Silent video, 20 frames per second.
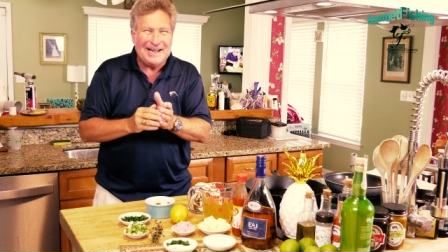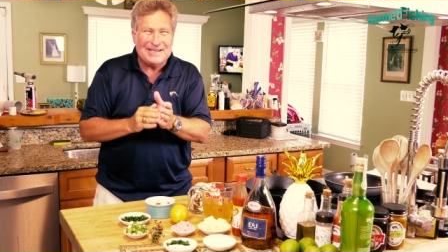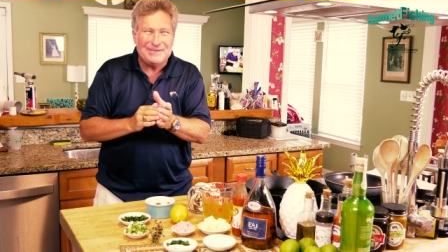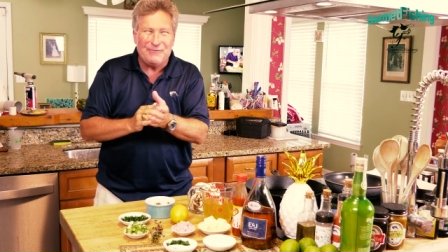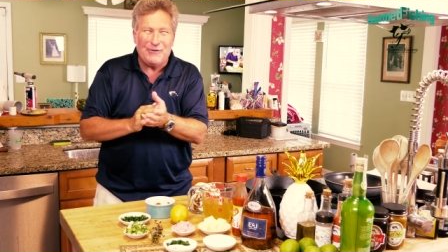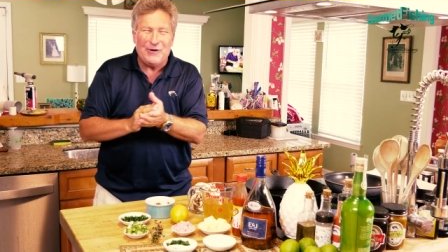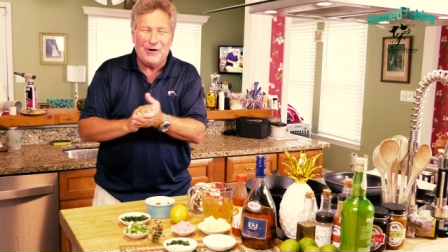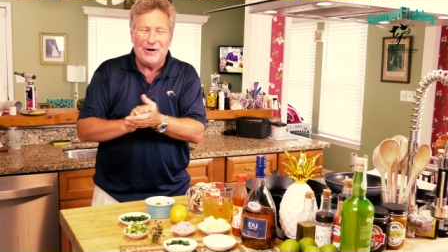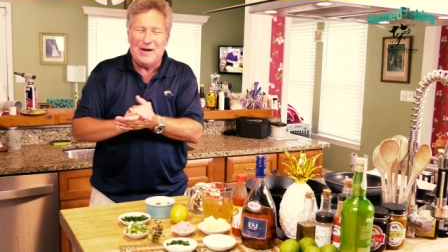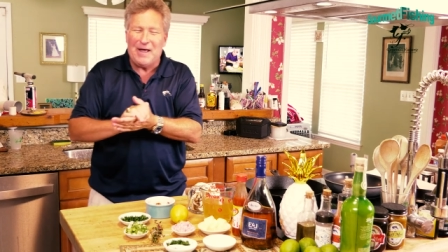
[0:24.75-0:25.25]
that's
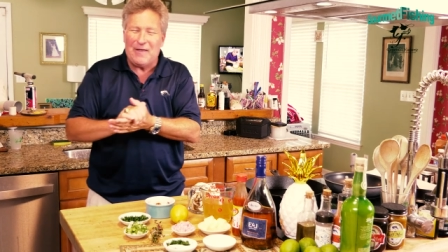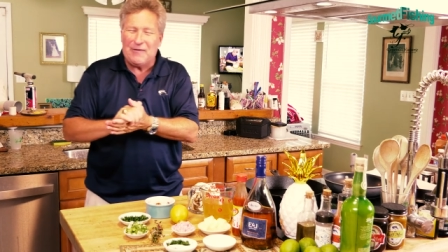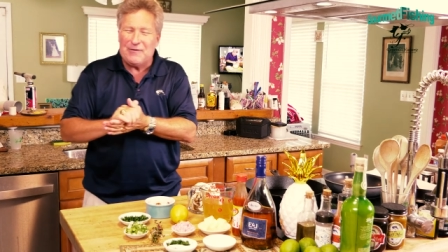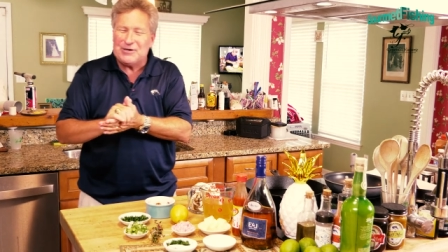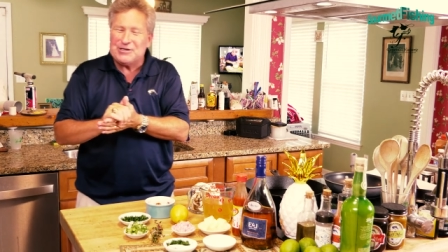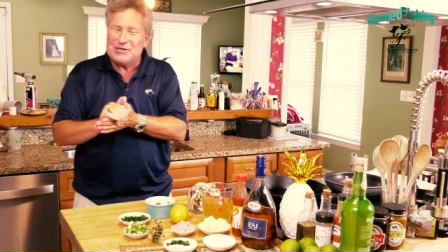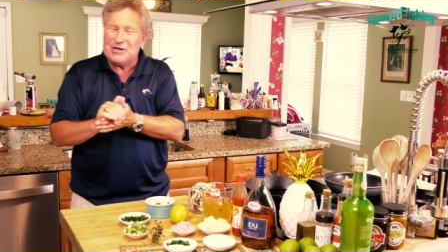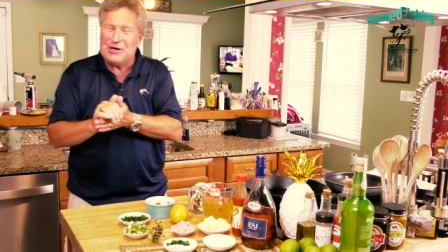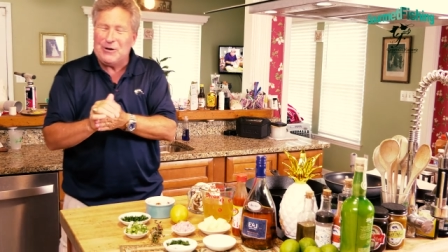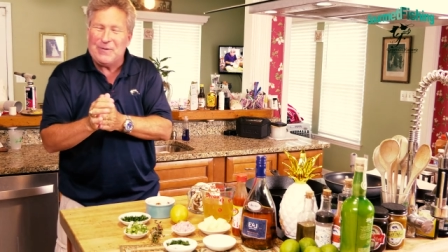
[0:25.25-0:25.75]
for another
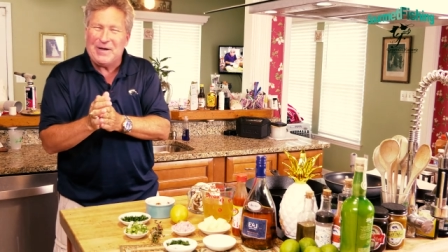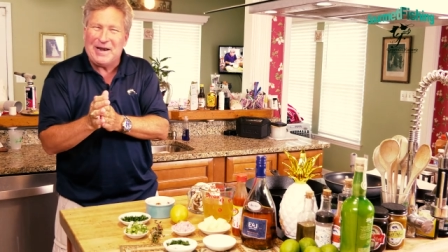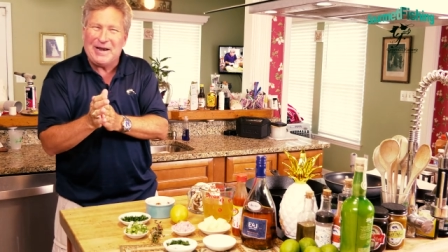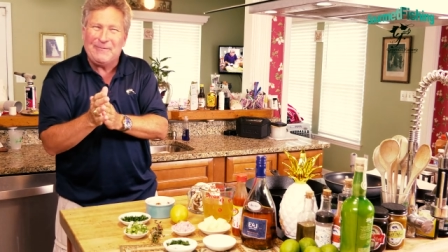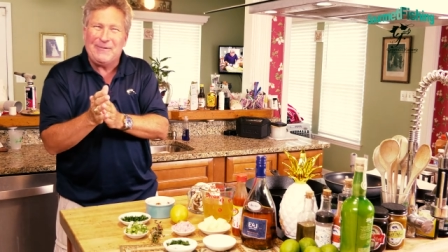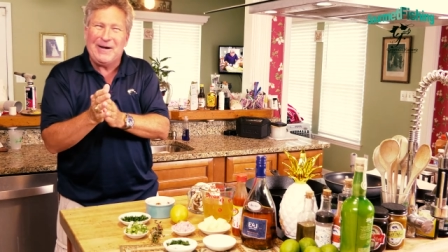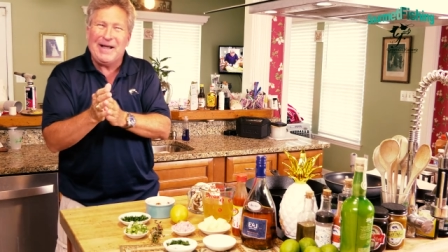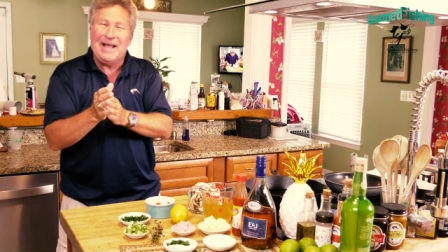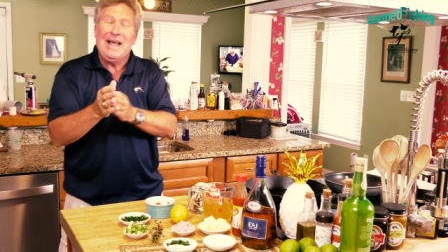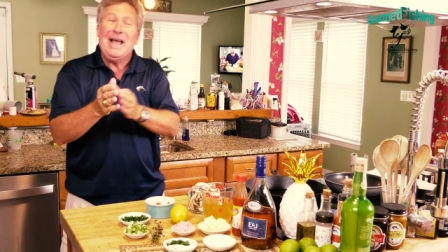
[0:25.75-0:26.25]
show
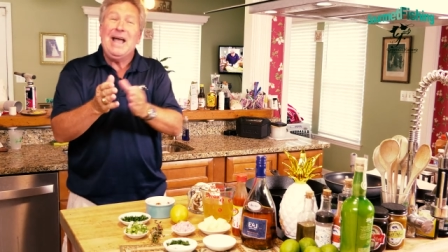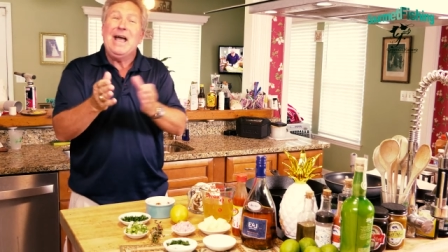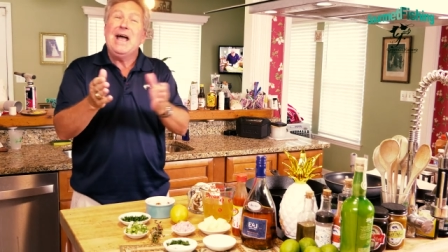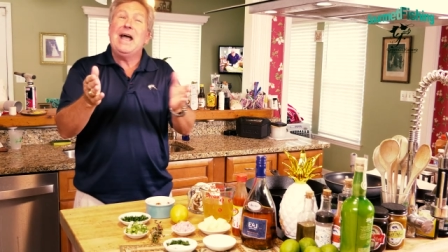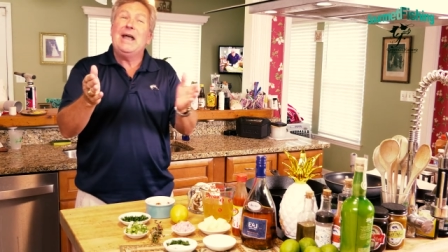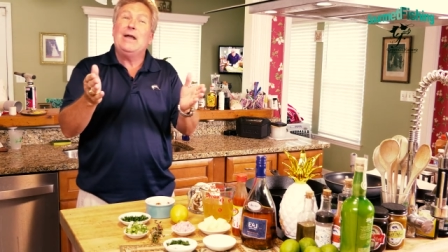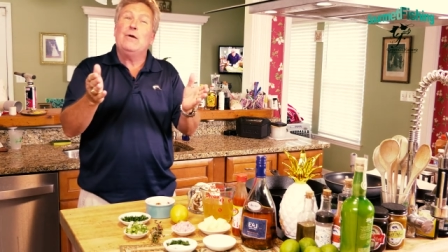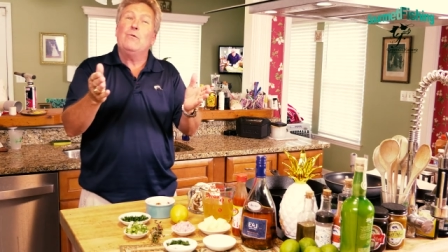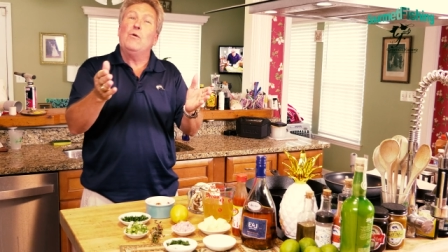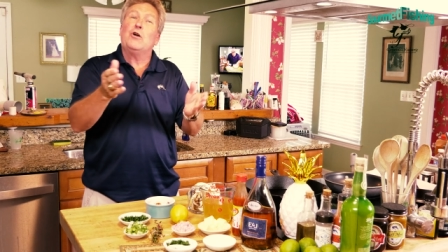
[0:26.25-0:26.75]
anyway.
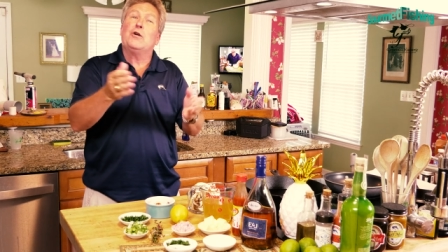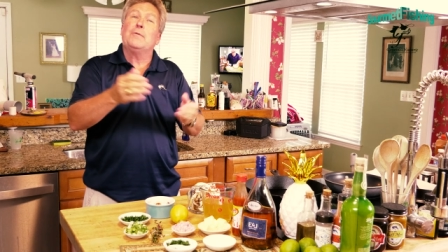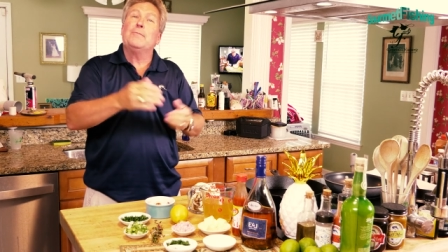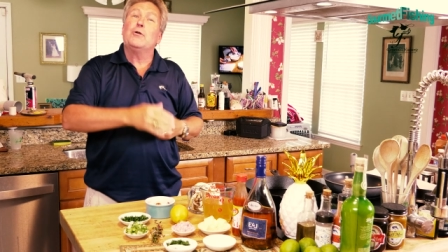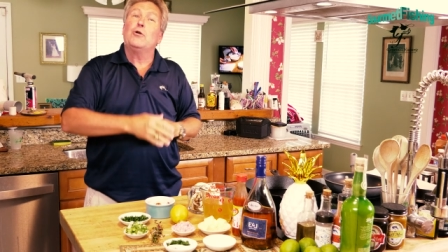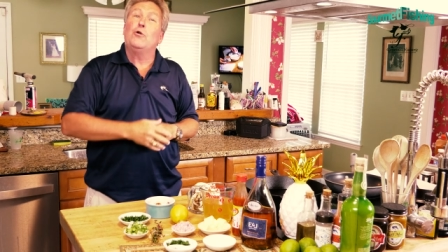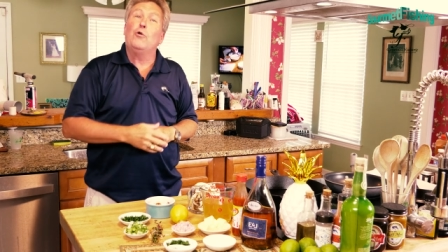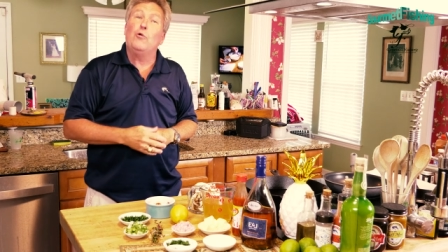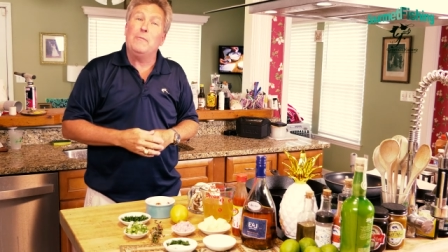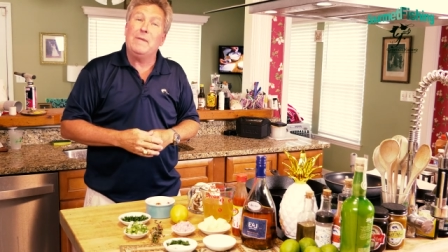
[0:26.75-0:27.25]
Hey, welcome
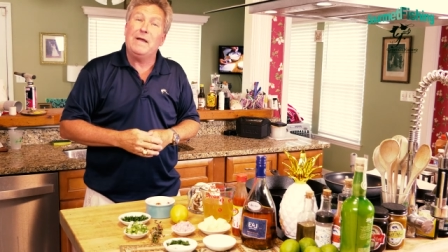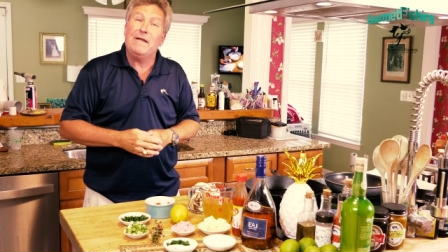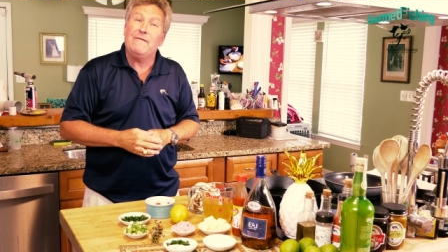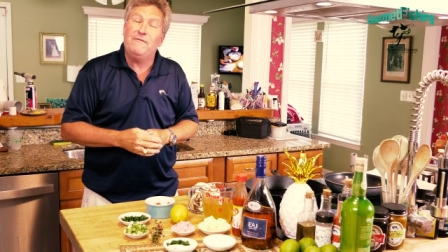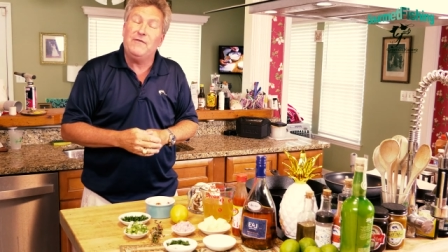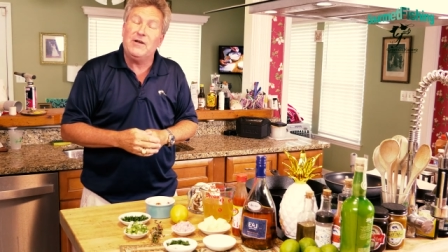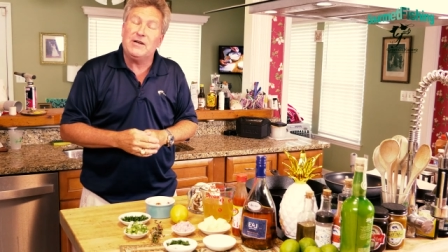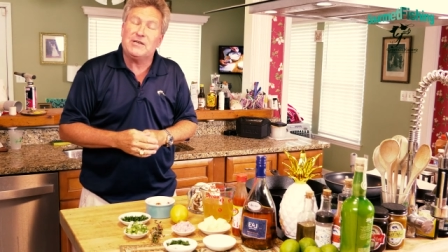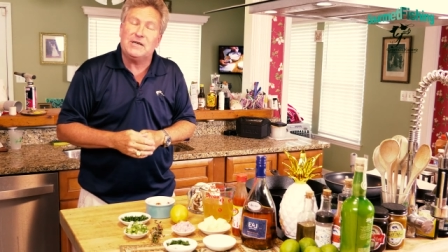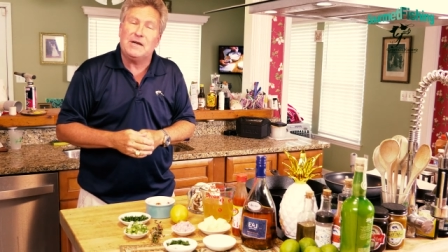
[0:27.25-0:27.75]
to Gourmet
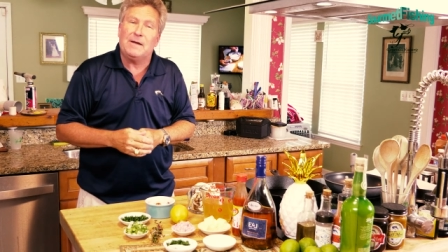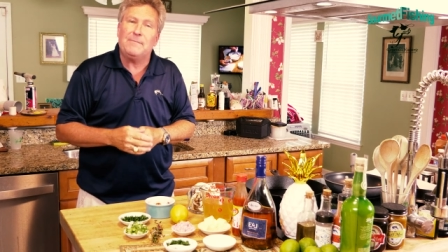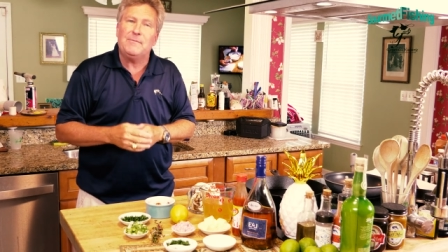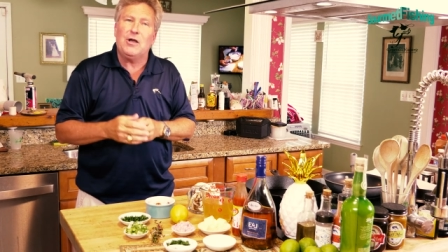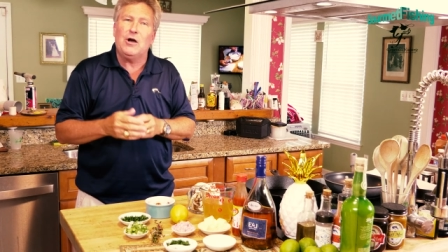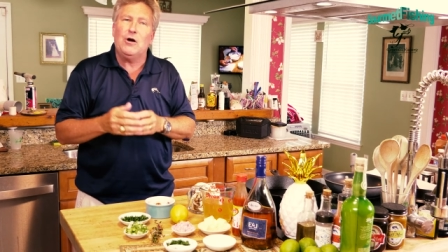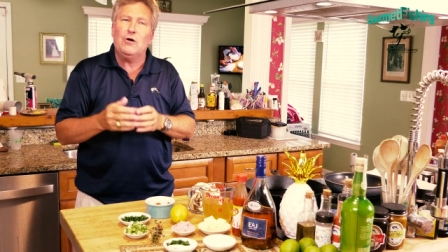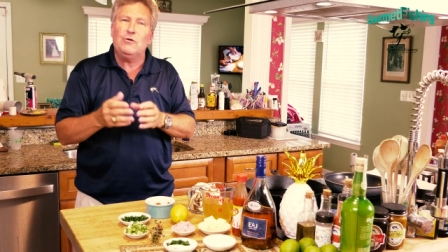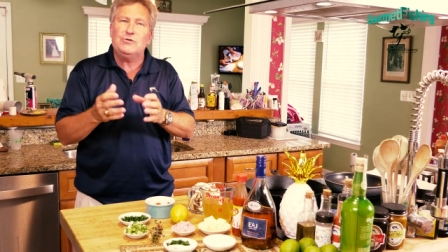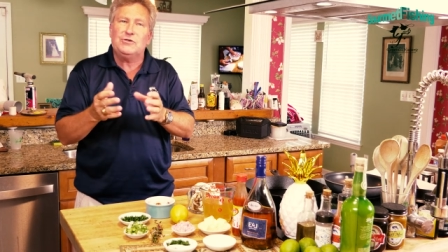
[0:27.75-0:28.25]
Fishing. I'm
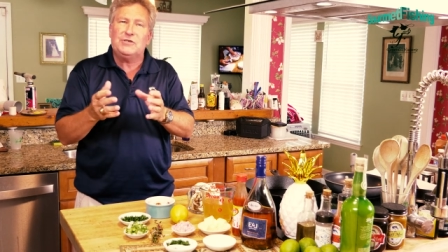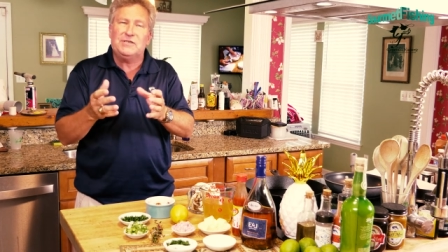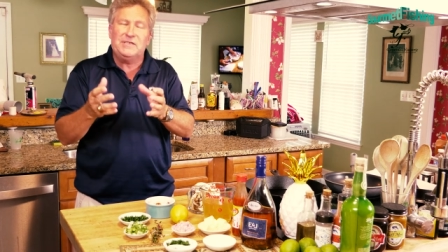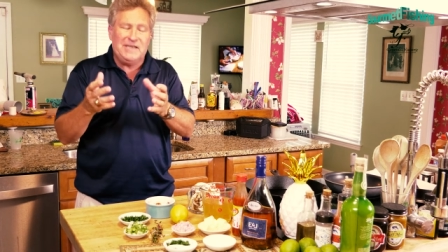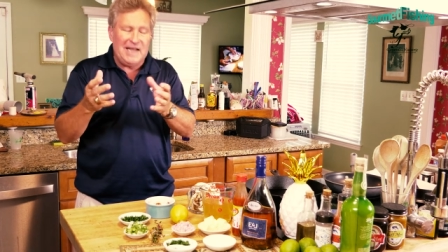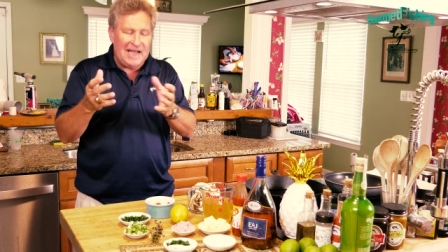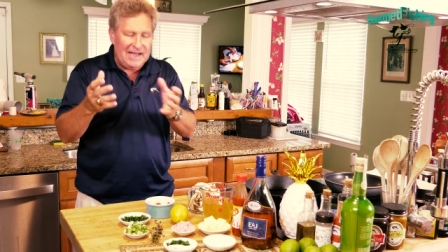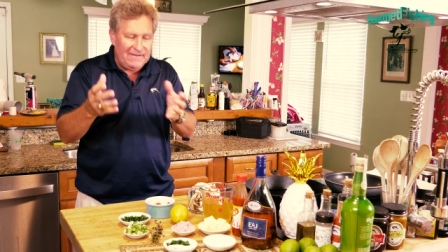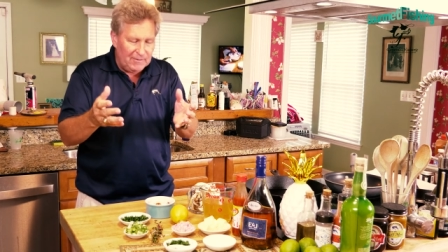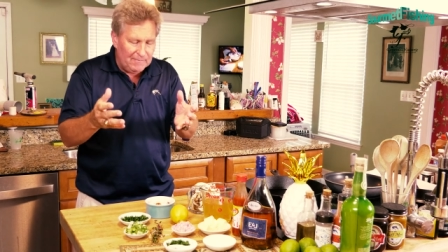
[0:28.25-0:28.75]
your host,
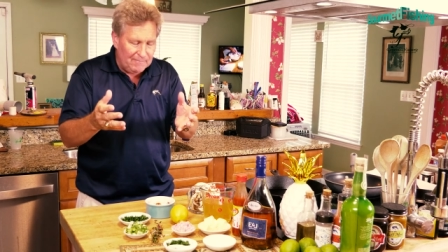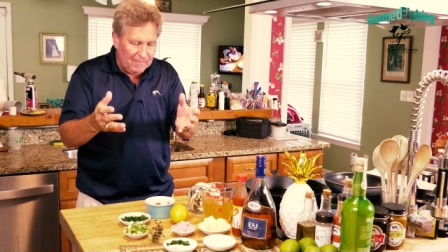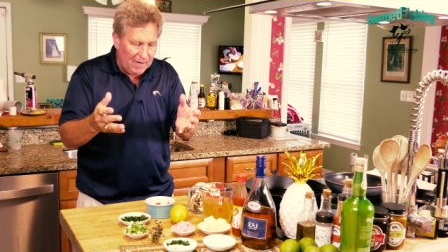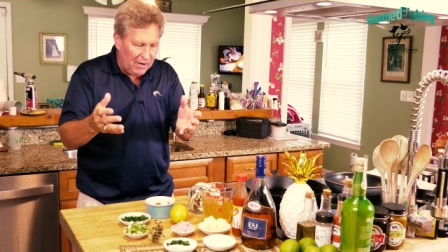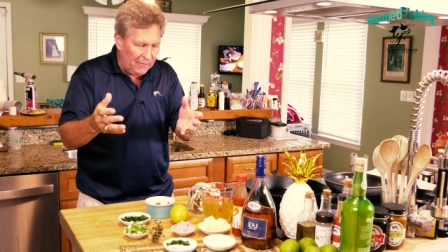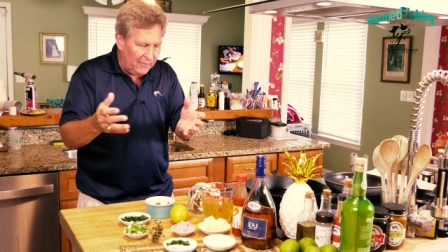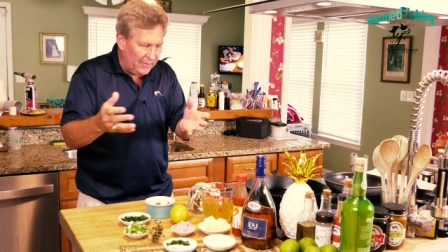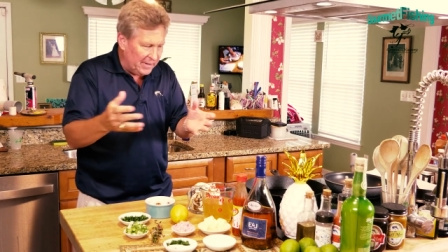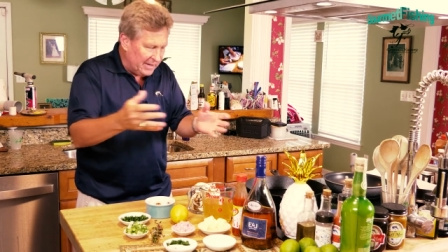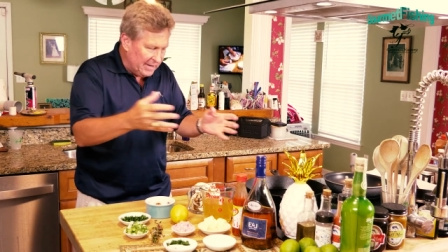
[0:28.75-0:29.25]
David
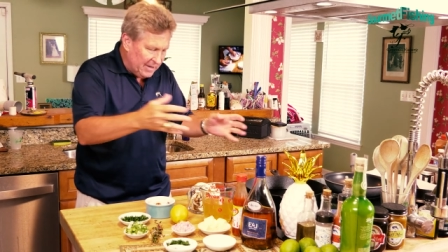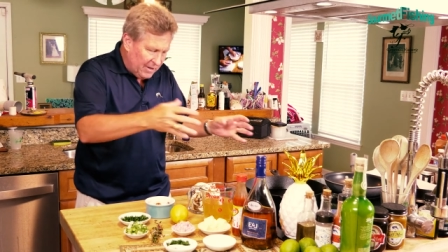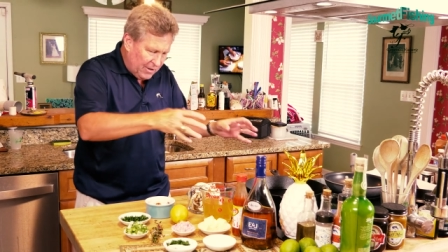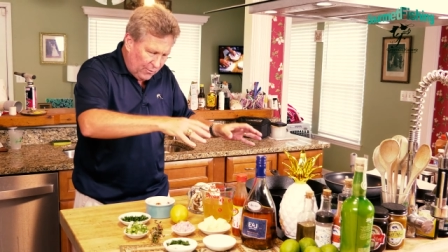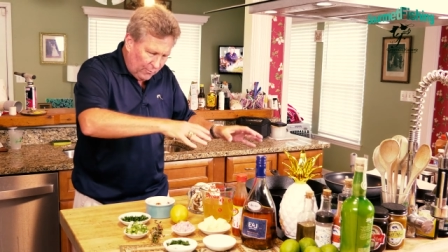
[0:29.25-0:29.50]
Murray.